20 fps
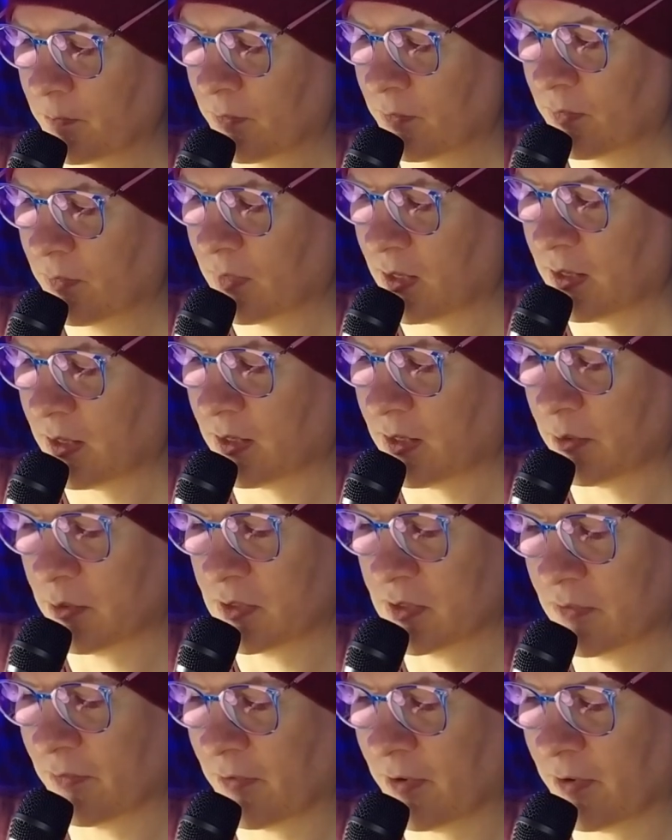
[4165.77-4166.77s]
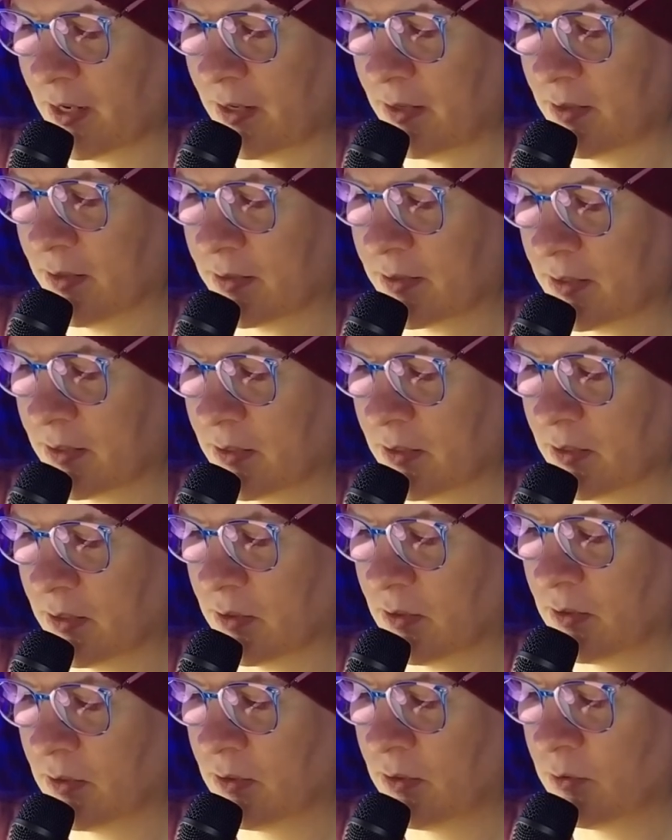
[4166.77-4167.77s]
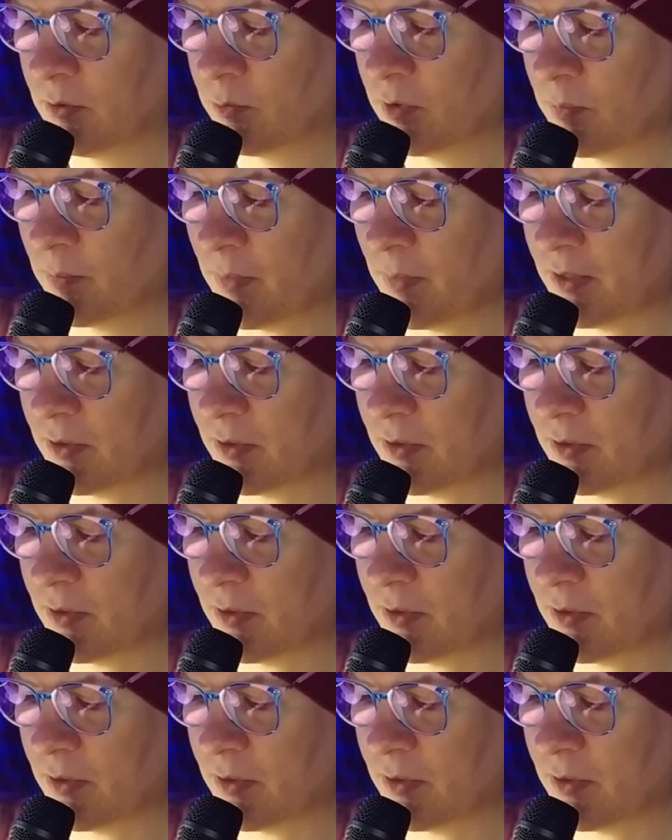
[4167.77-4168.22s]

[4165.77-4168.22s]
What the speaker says: and I was afraid the thunder would make the